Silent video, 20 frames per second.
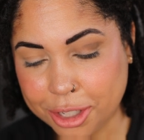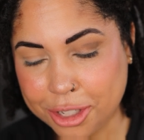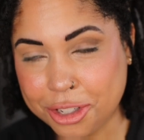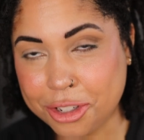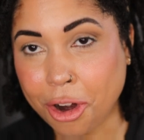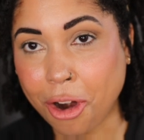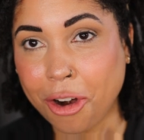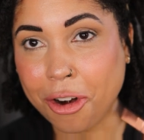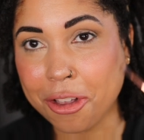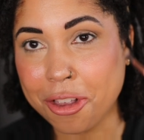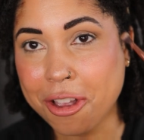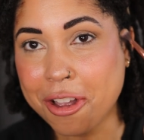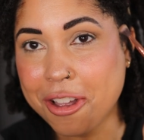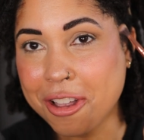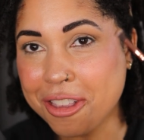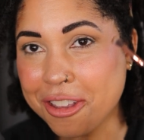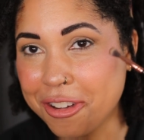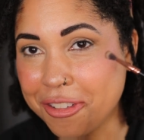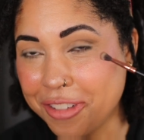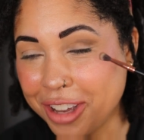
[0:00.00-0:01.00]
start
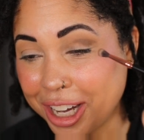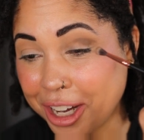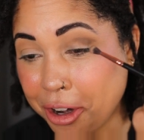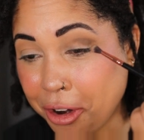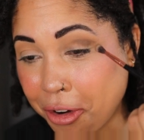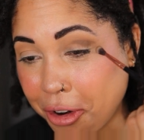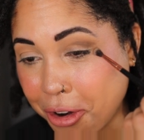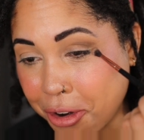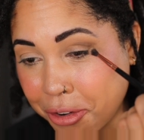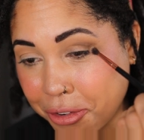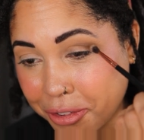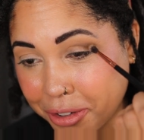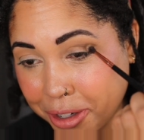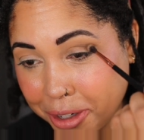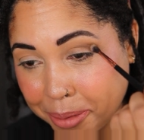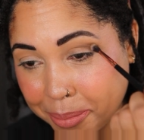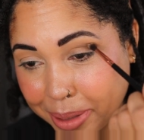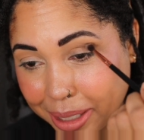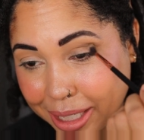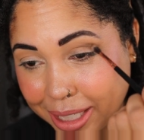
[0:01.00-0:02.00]
the video
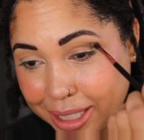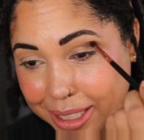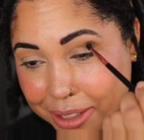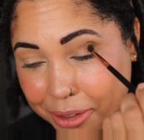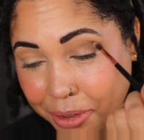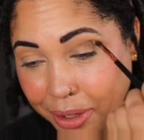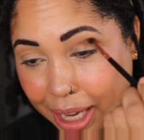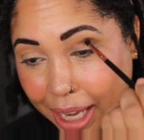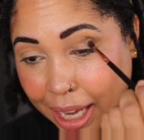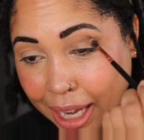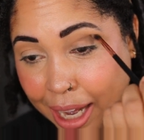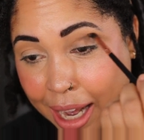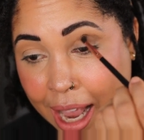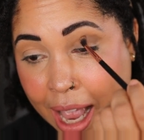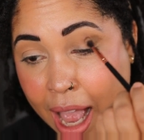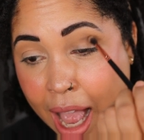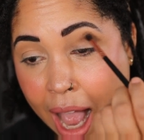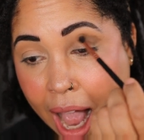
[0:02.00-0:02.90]
over, but it's okay.